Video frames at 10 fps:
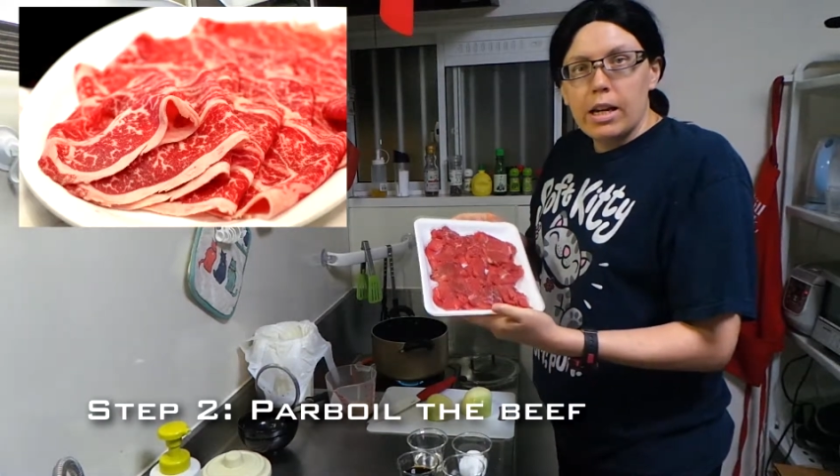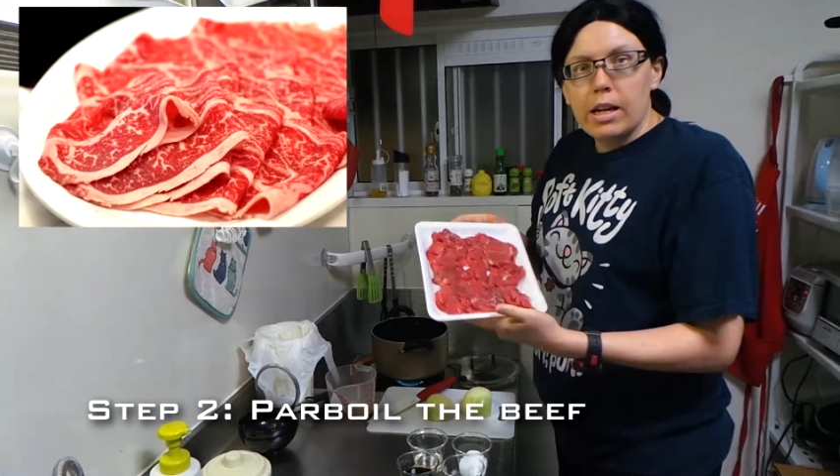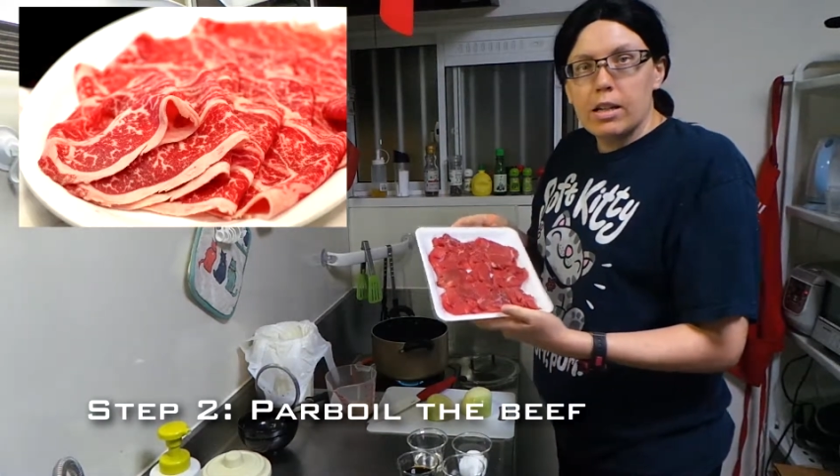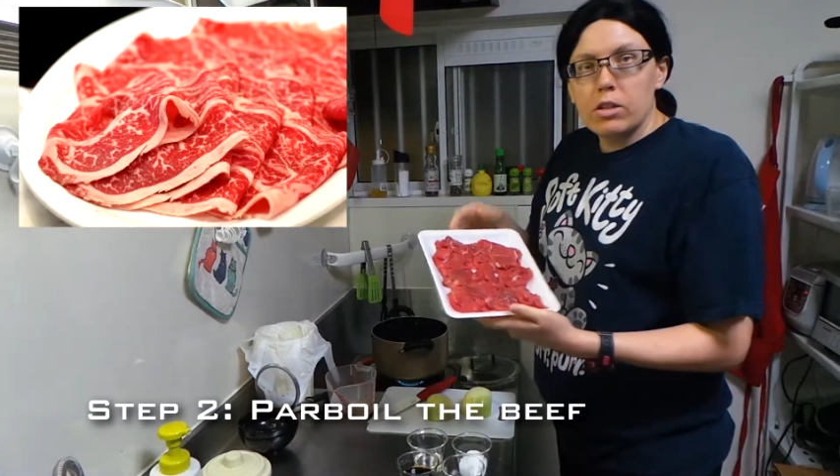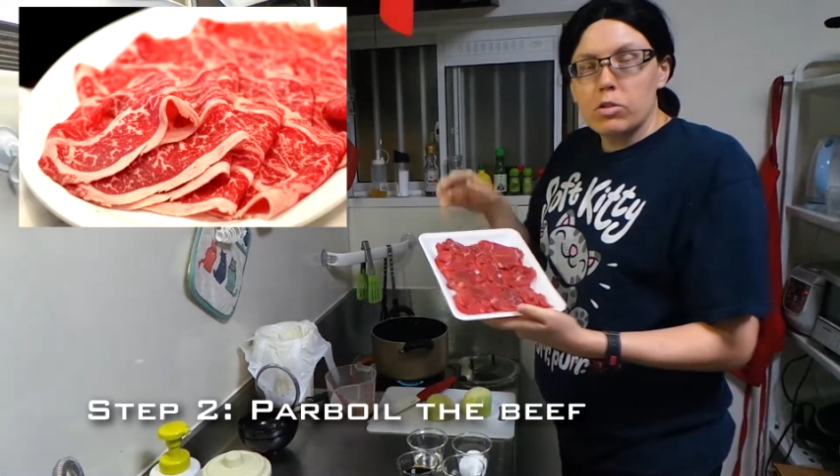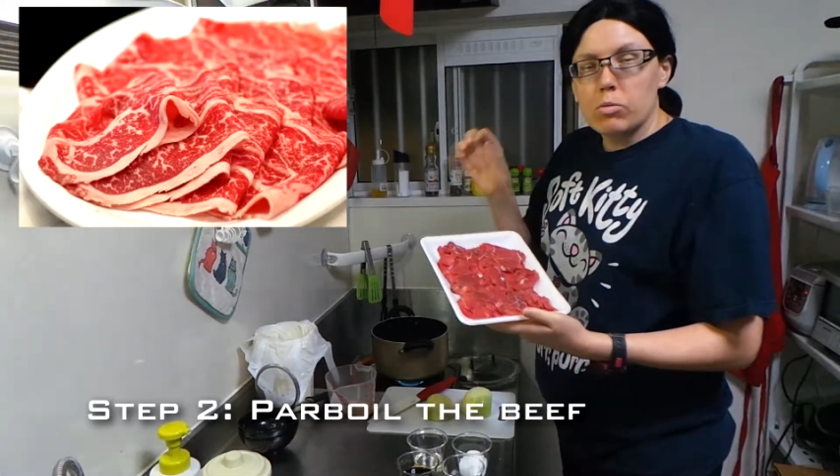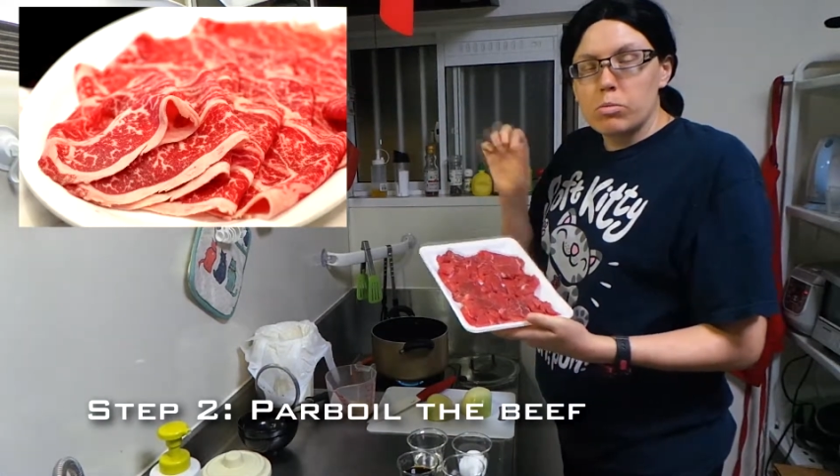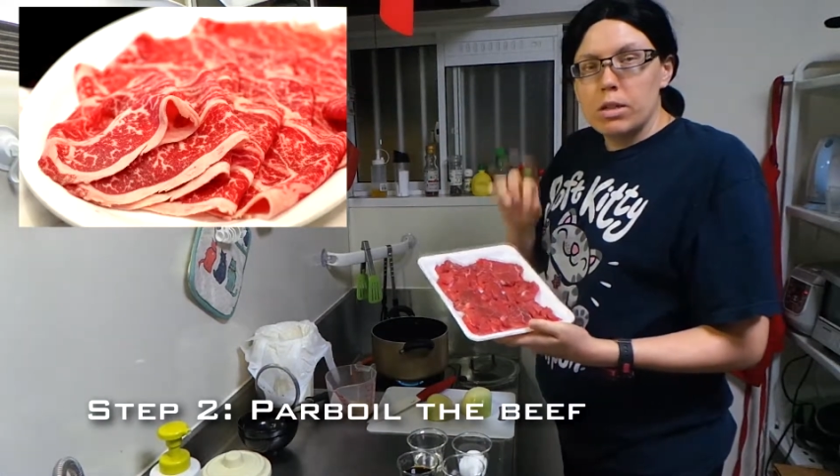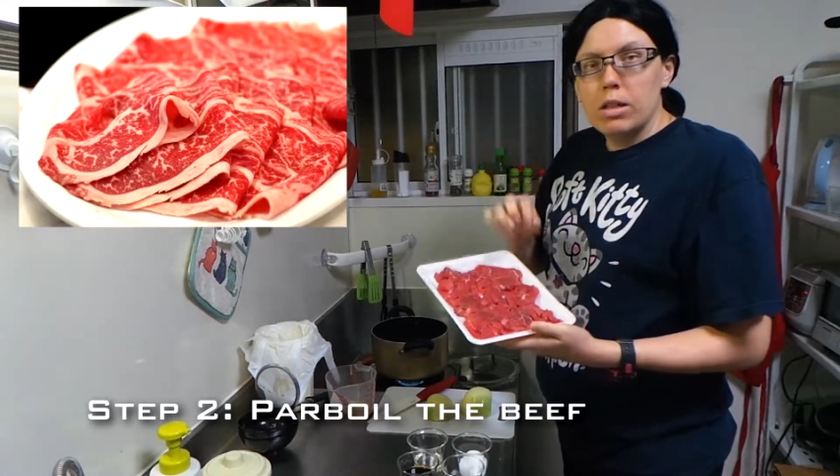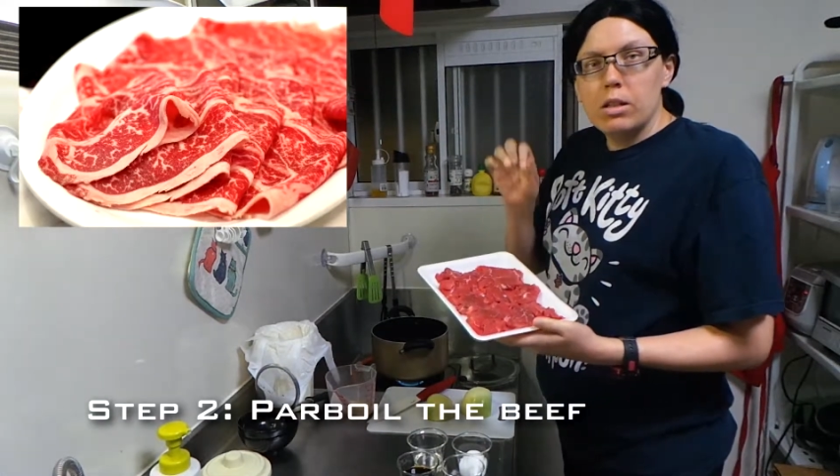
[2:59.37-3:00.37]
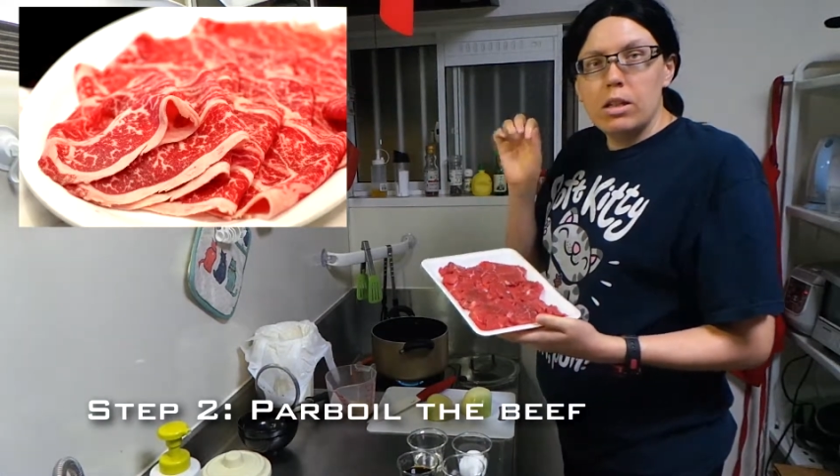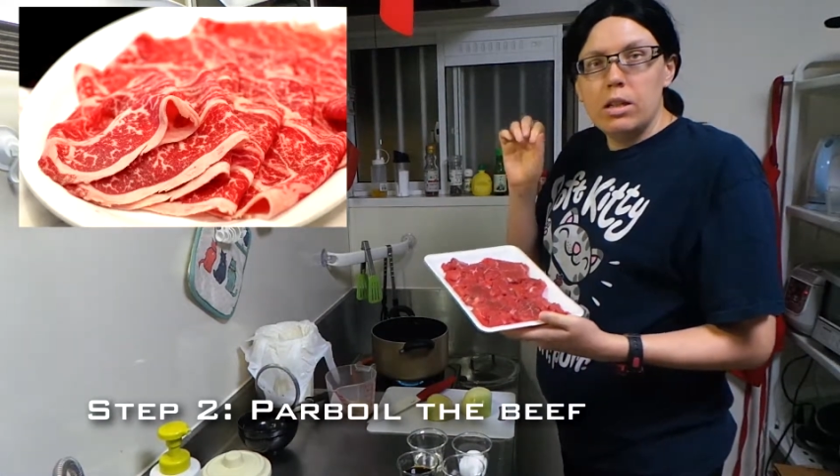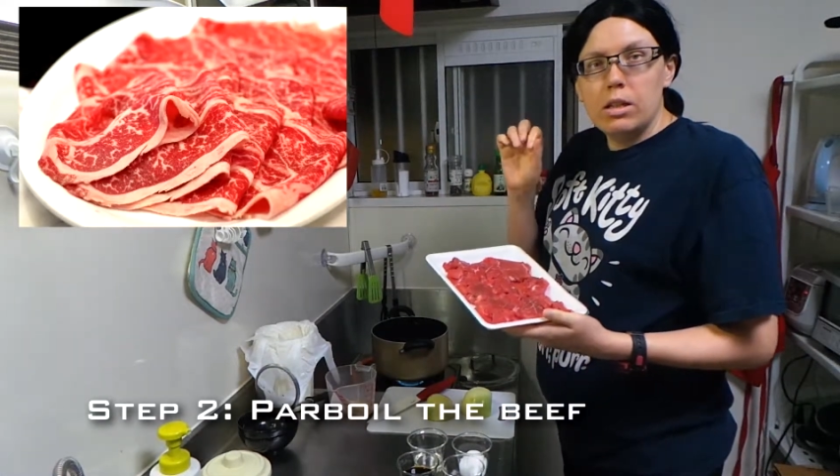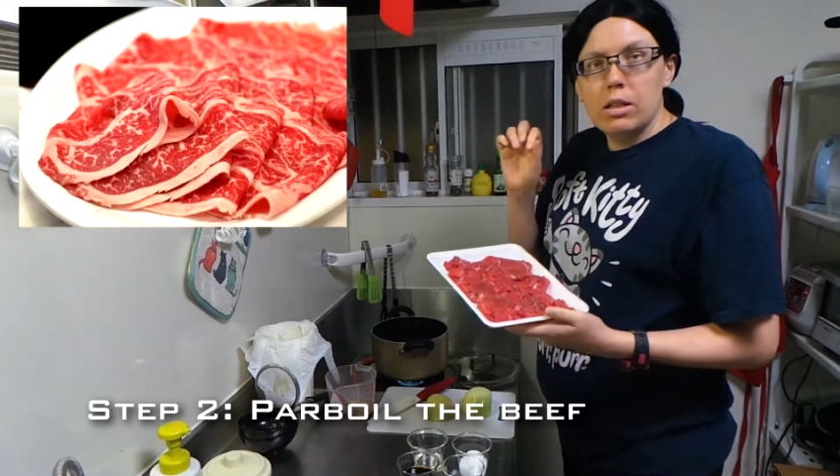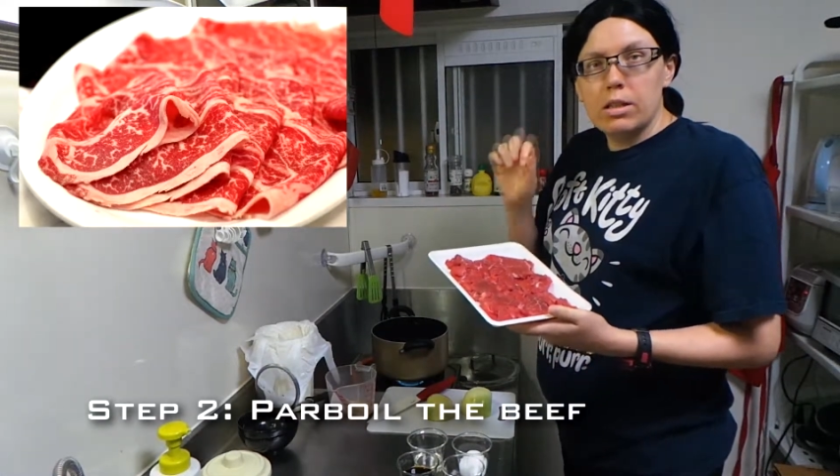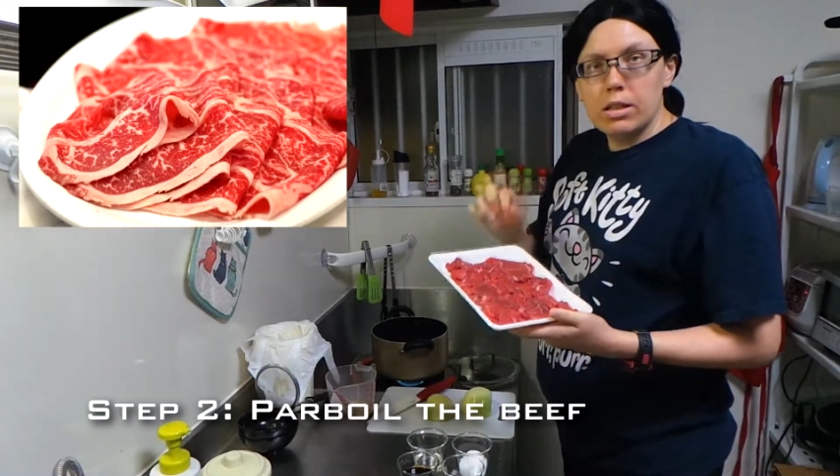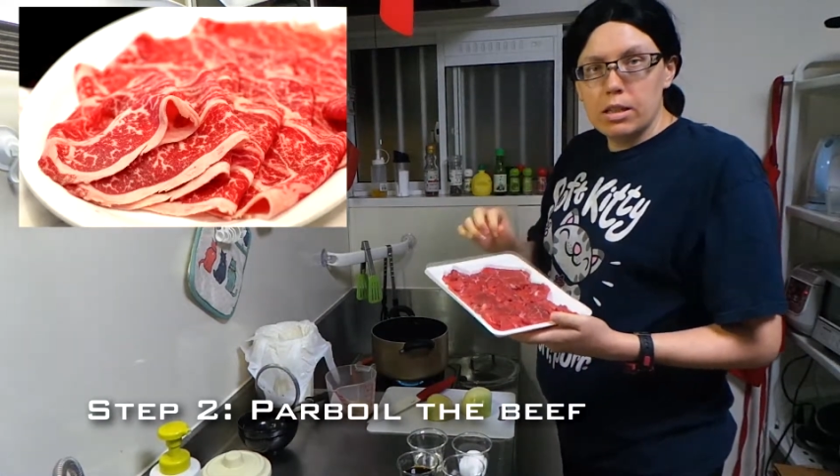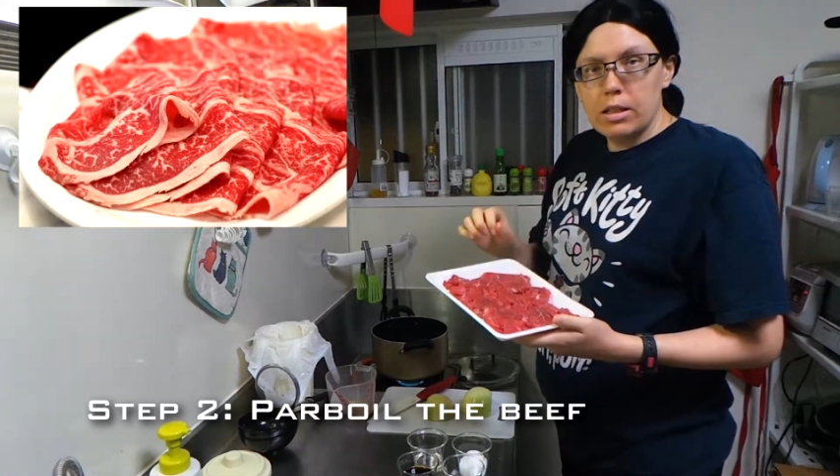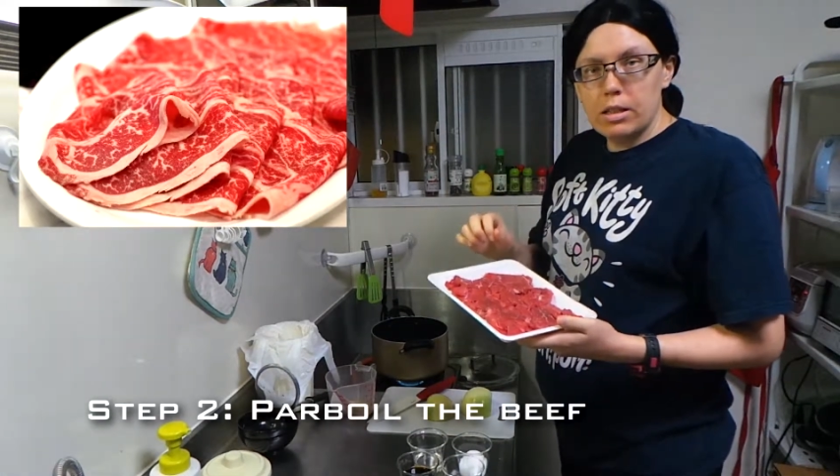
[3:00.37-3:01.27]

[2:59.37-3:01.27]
And it's really thinly